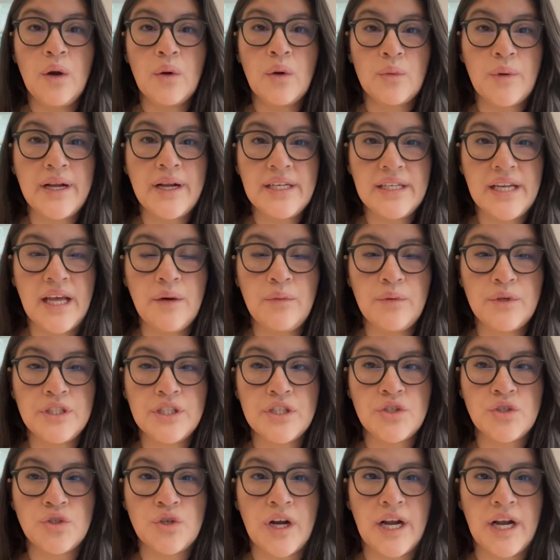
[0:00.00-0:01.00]
Right now, we're
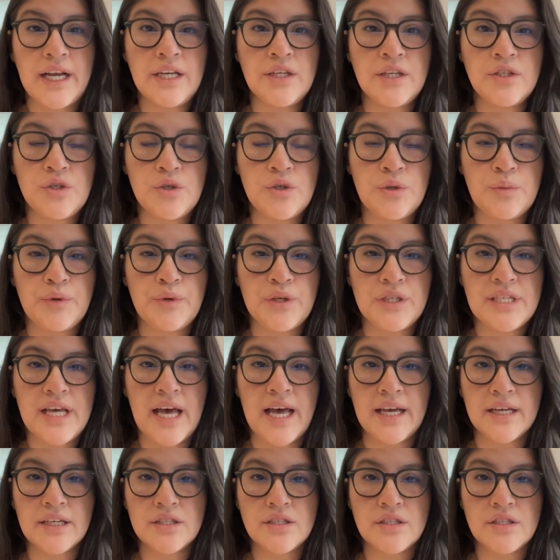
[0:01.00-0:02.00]
just trying to
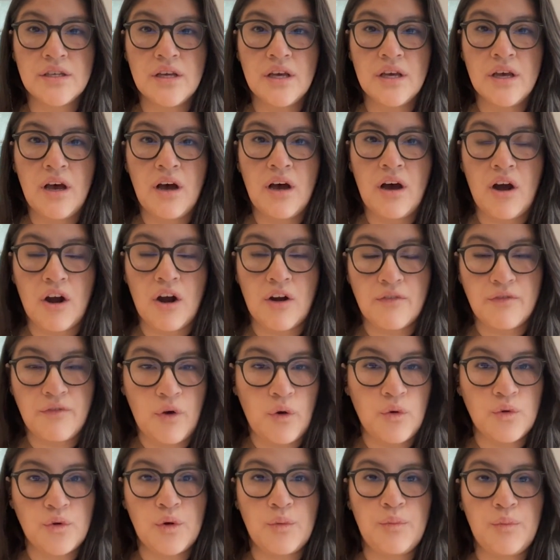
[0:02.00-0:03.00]
protect our
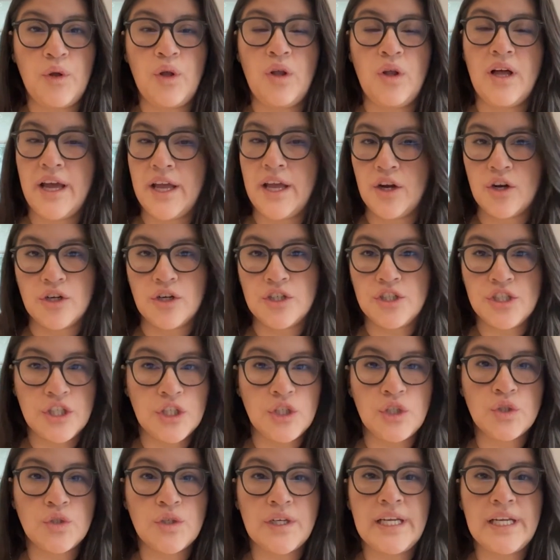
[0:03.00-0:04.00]
vulnerable and our
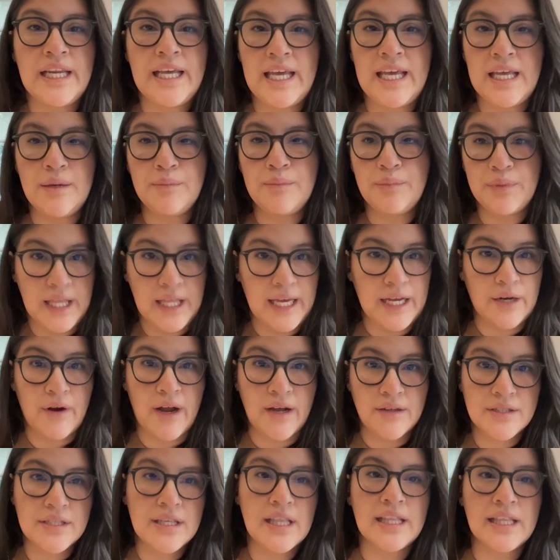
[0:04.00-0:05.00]
children in
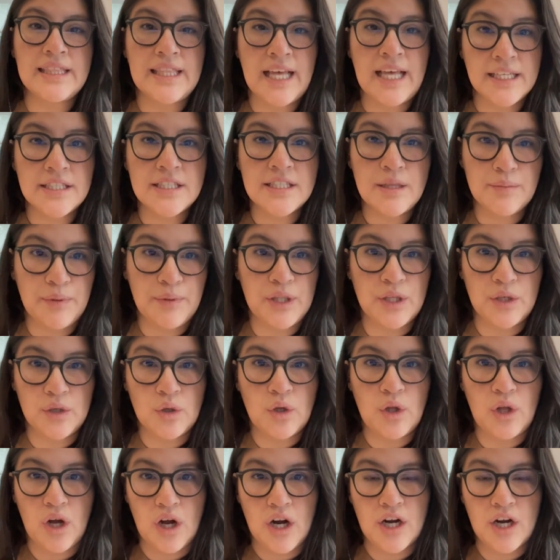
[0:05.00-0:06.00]
playgrounds. Like, that's the
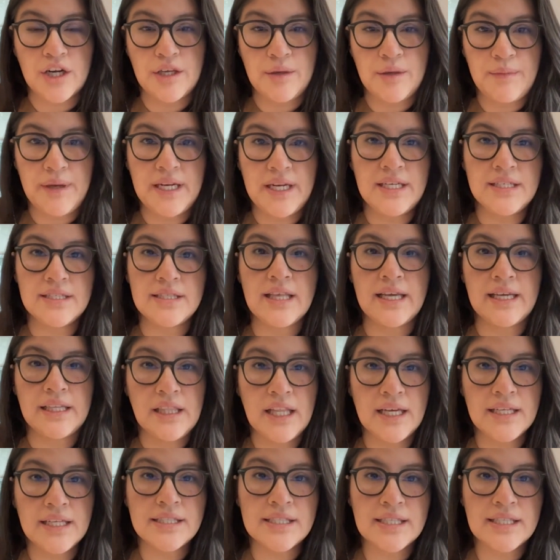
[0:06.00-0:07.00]
political argument, is like,
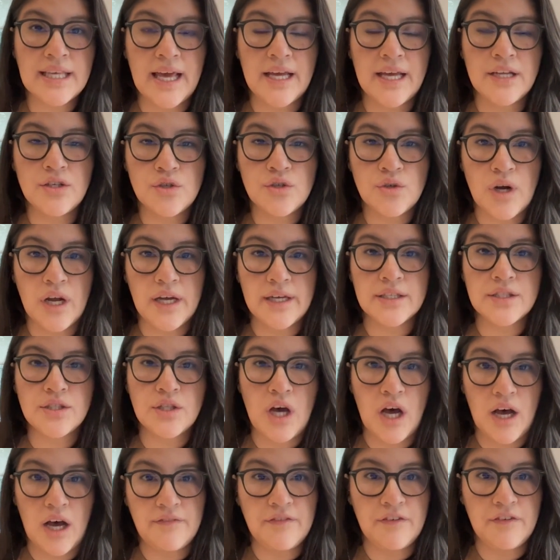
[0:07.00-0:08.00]
let's get drugs
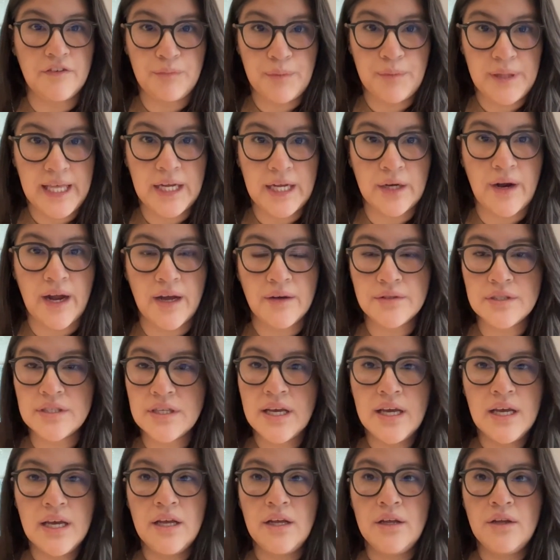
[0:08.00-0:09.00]
off of playgrounds.
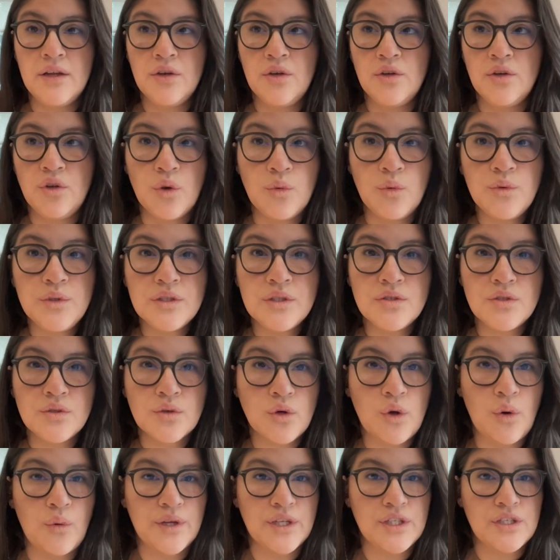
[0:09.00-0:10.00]
No one's
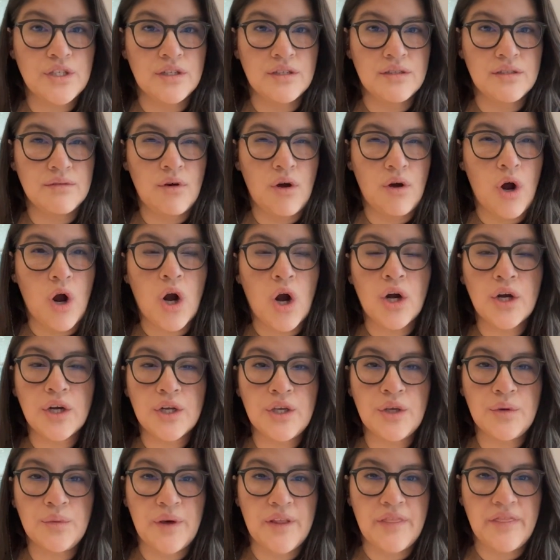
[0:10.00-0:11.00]
going to
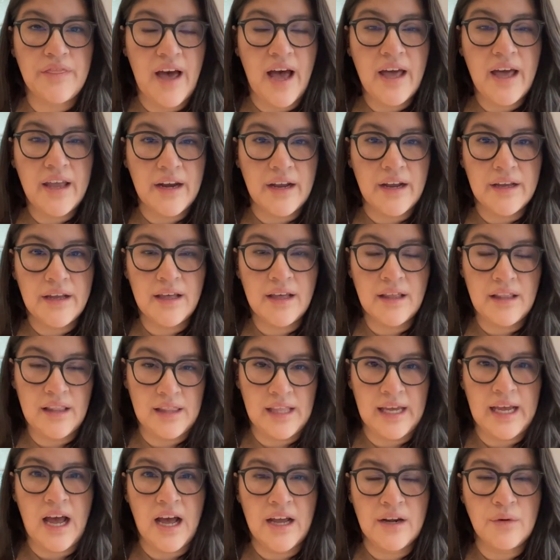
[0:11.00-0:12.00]
argue with that.
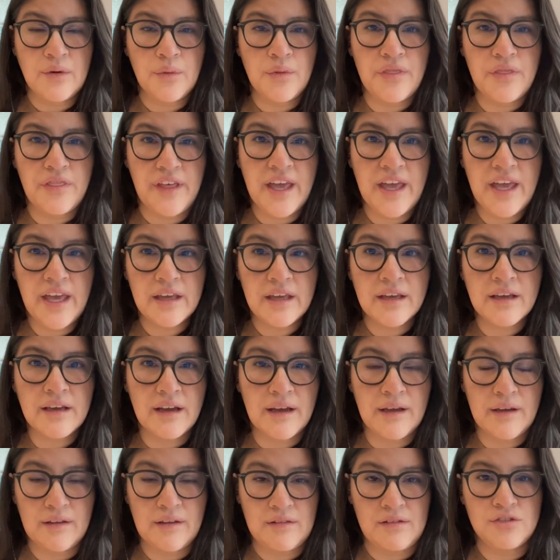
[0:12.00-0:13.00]
I don't think.
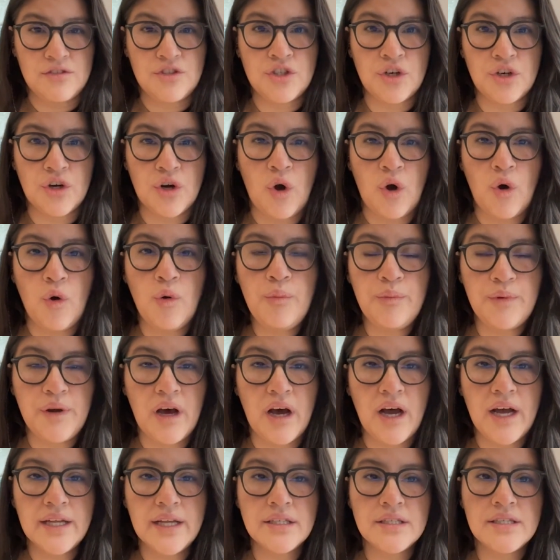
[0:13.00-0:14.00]
I sure hope
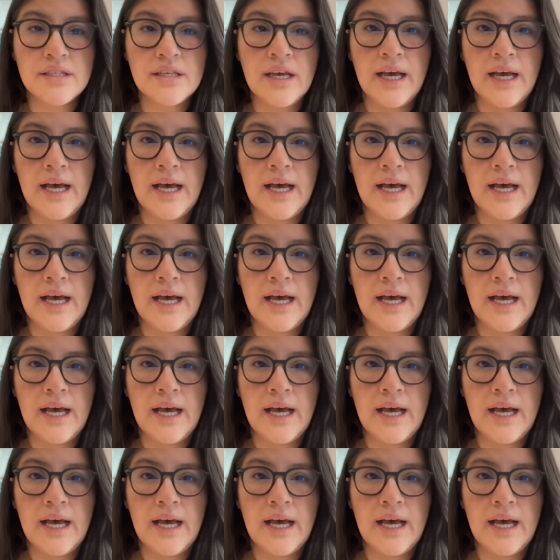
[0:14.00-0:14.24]
not.